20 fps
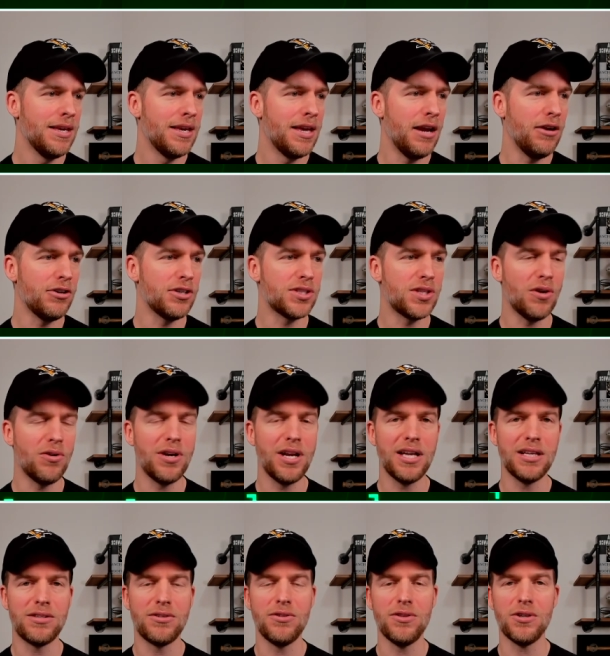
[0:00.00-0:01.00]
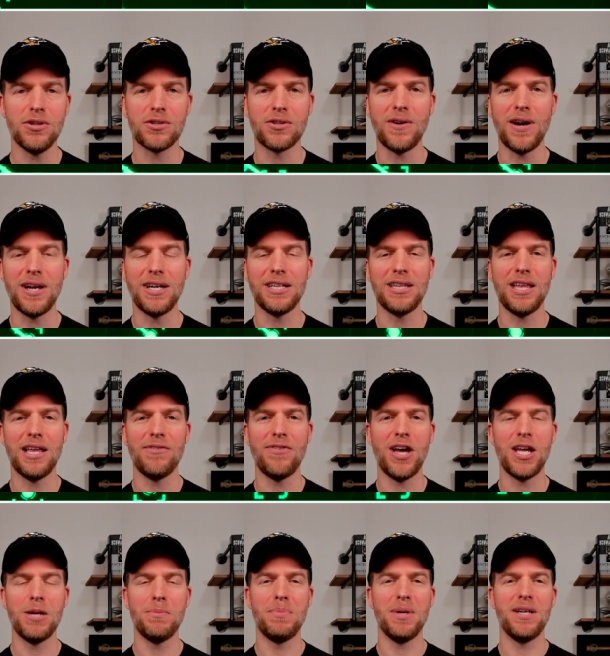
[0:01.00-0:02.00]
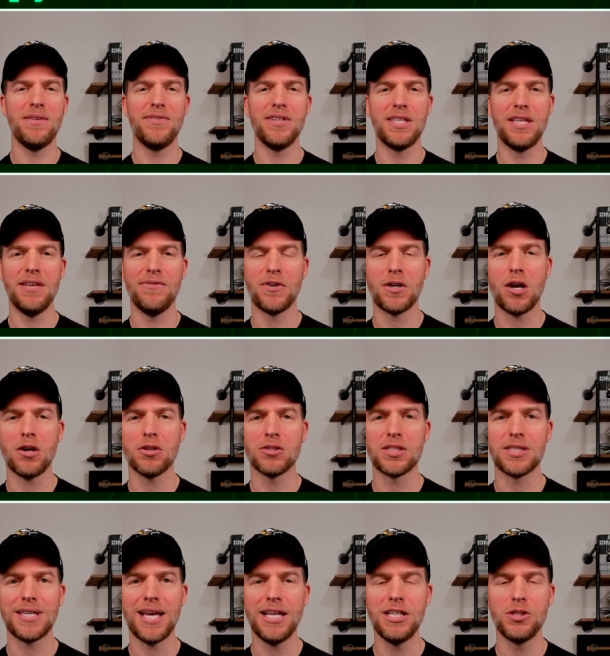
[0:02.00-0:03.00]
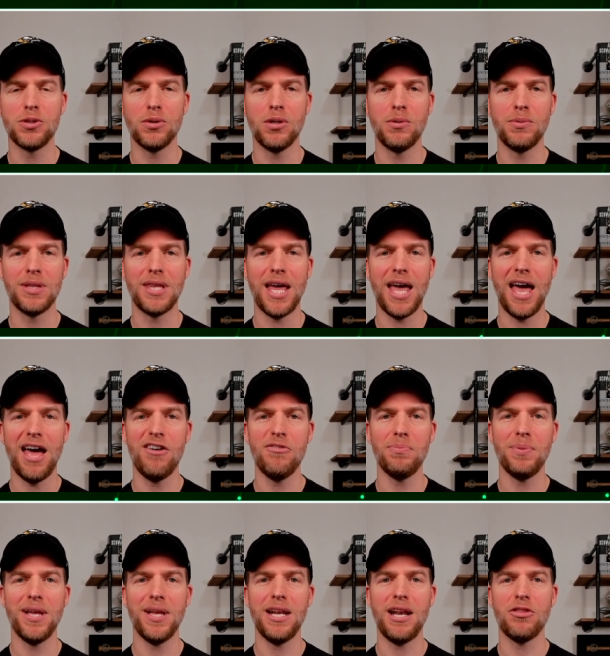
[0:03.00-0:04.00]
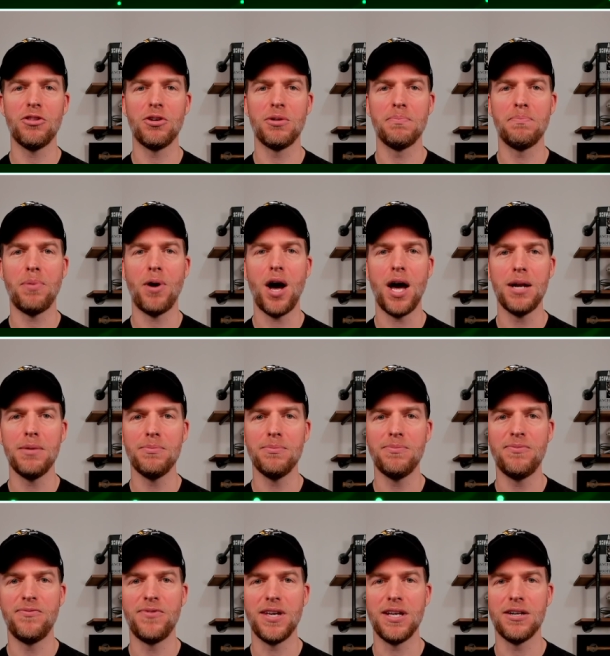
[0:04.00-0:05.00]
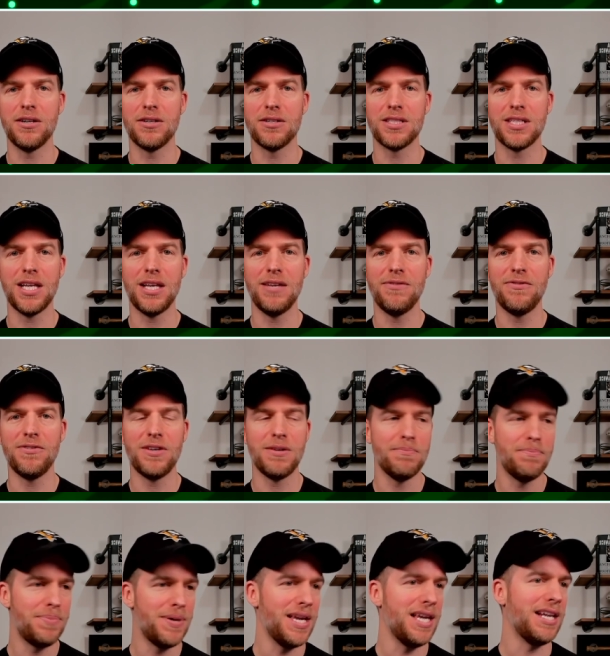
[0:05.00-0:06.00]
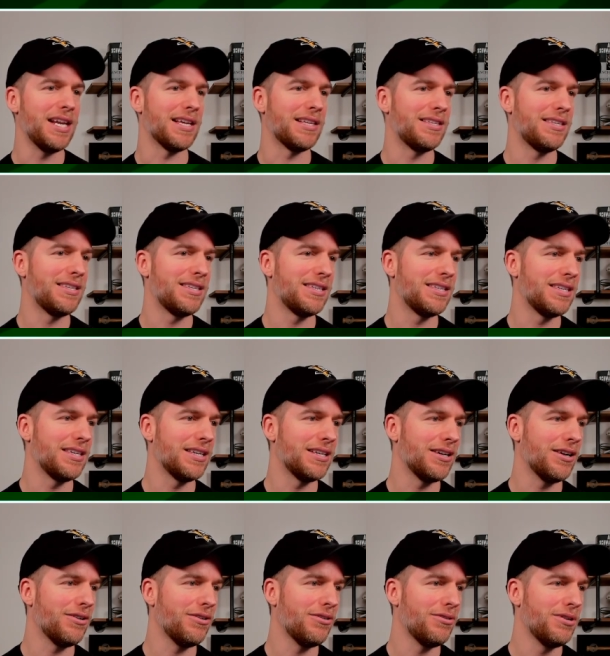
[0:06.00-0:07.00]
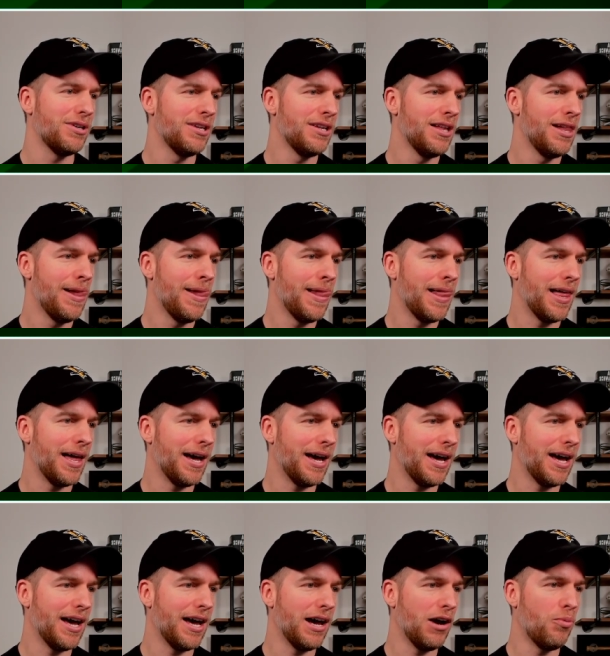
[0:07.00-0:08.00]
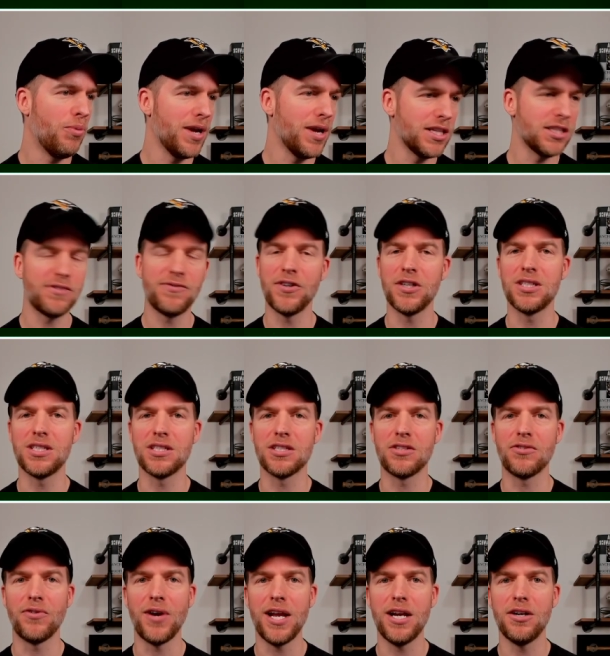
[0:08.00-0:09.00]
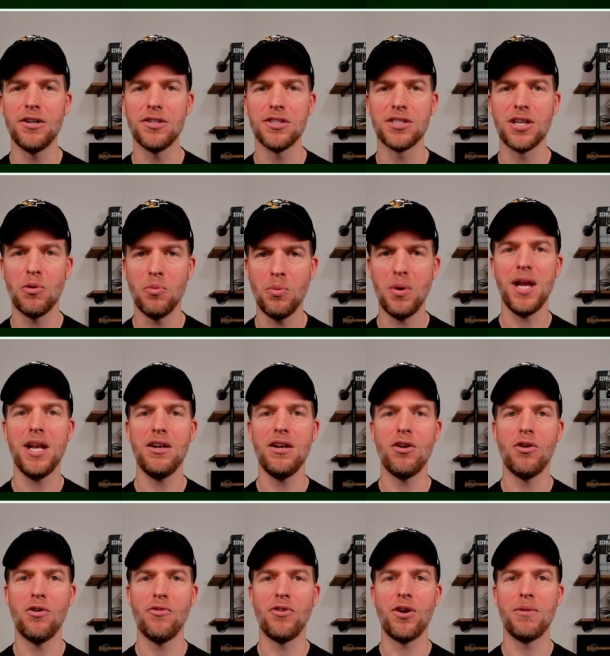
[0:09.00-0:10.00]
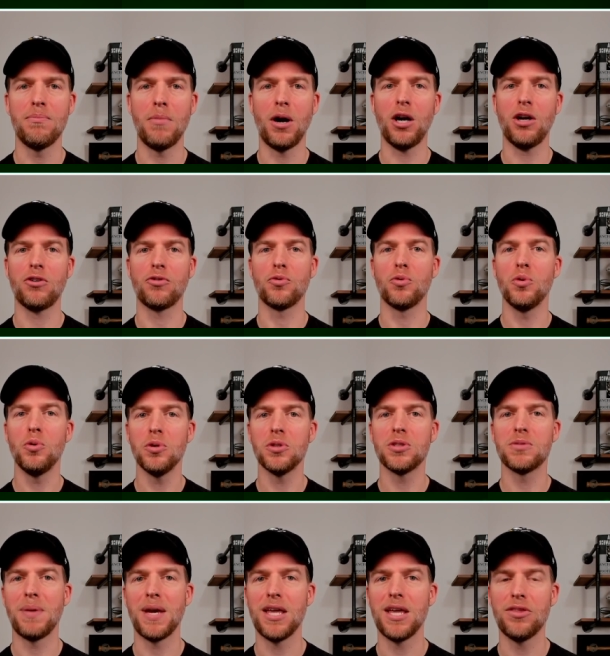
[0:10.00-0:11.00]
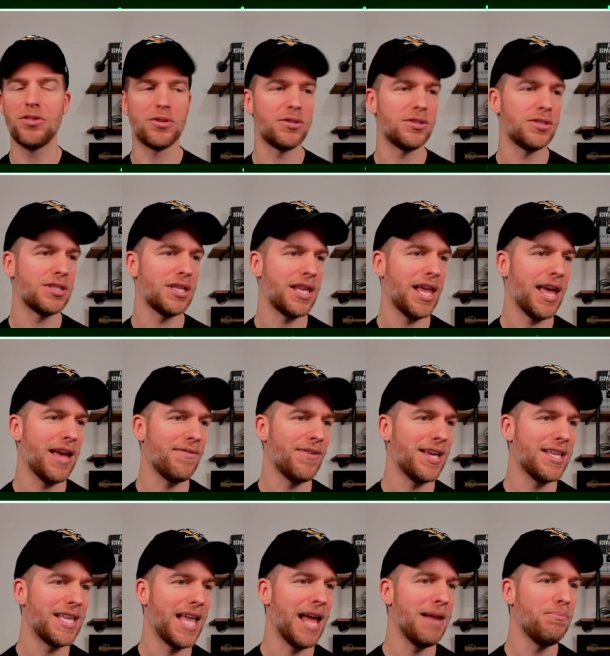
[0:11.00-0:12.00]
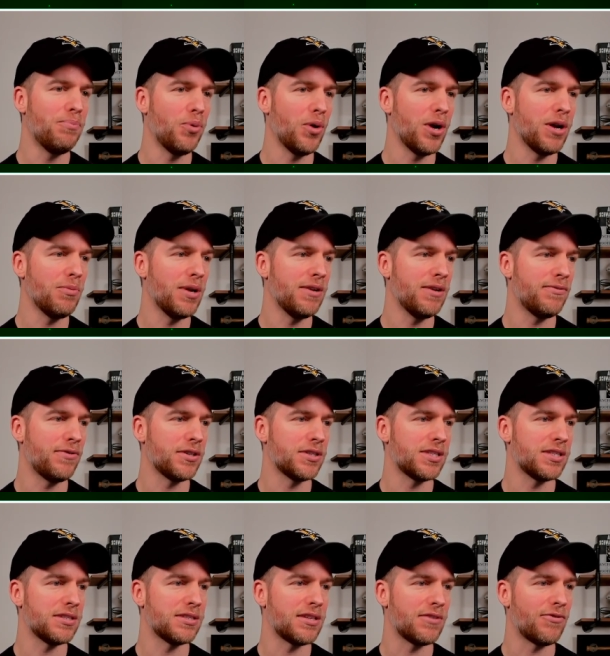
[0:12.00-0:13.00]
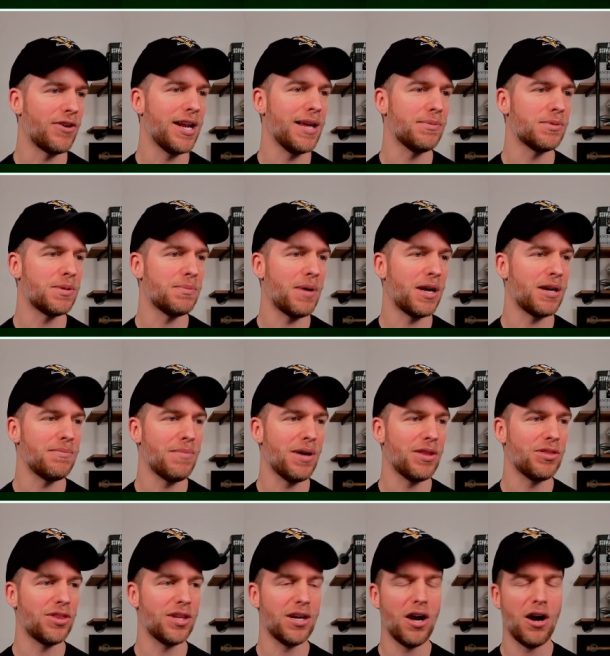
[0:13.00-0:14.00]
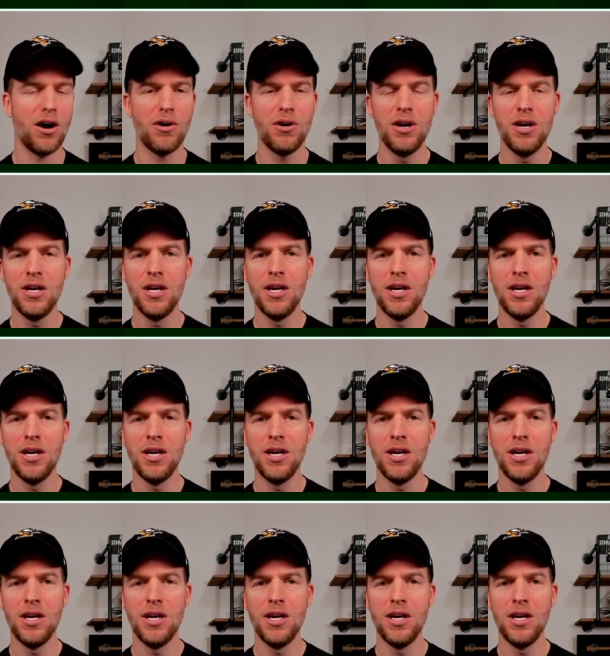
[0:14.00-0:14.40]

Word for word: Arizona, to their credit, they've had a bit of a difficult schedule, and when they have played other bottom feeders, they've competed, you know. Uh, wins versus the Raiders, a win over Mark Rule's Panthers, and they have a ten-point win versus the Rams about a month ago.